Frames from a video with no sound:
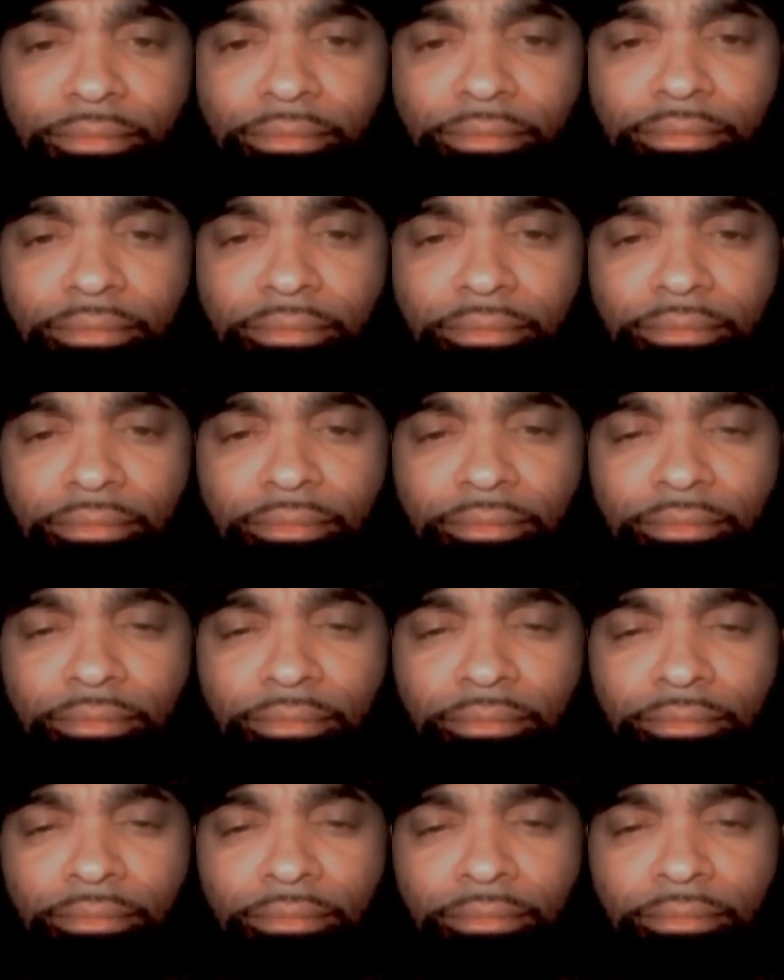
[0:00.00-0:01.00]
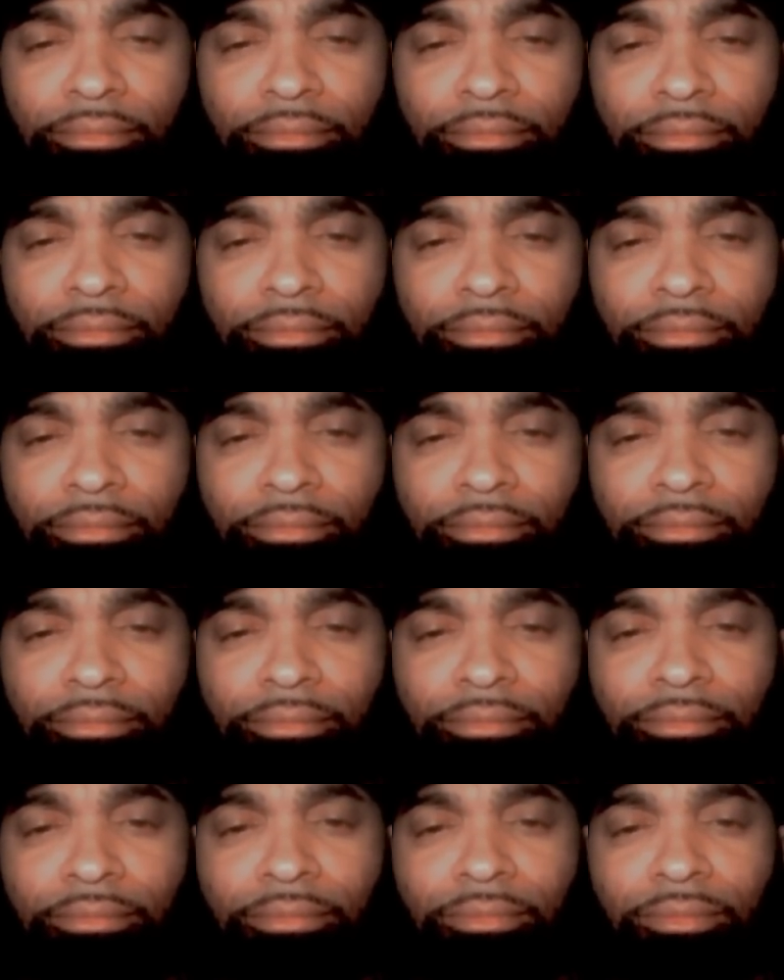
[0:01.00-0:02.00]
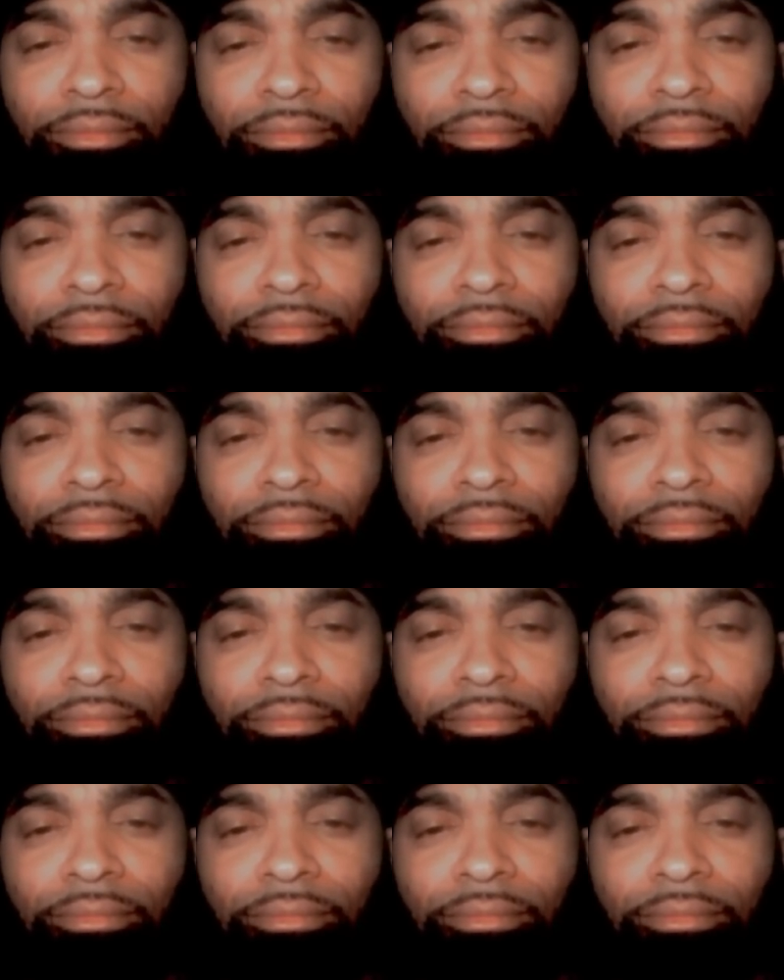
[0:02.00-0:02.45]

Nobody speaks.